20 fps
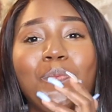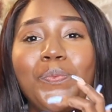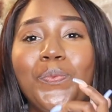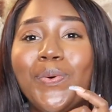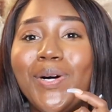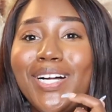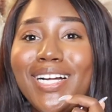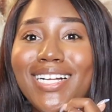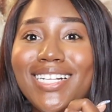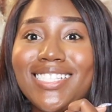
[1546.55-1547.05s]

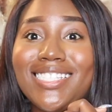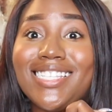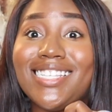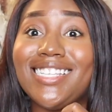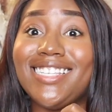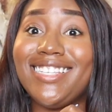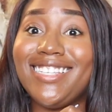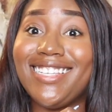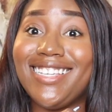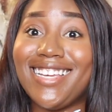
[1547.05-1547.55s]
What?
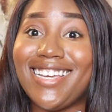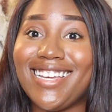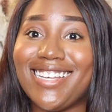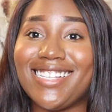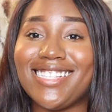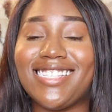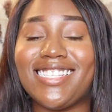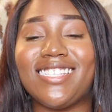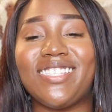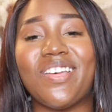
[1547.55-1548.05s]

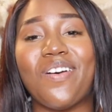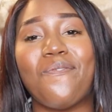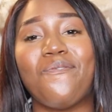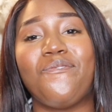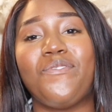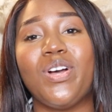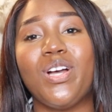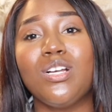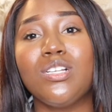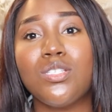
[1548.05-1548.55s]
Yes.
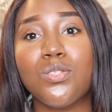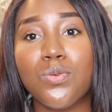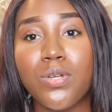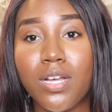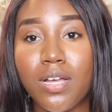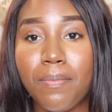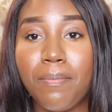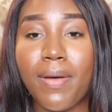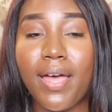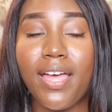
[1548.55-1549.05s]
First
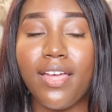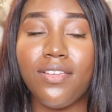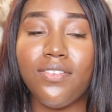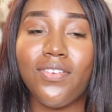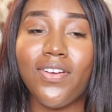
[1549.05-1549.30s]
week of May,